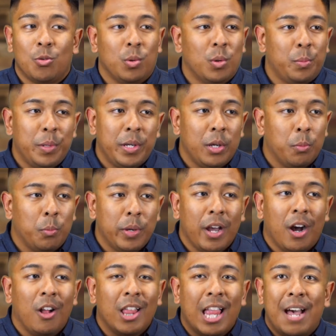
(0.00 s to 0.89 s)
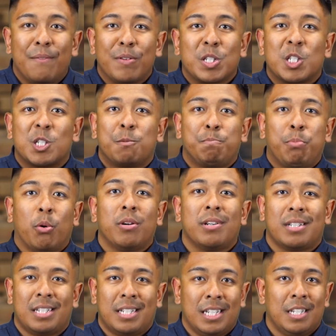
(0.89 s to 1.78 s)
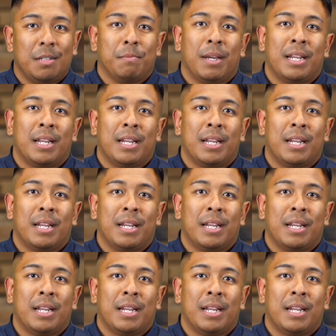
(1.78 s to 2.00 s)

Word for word: We, we all have a sport team.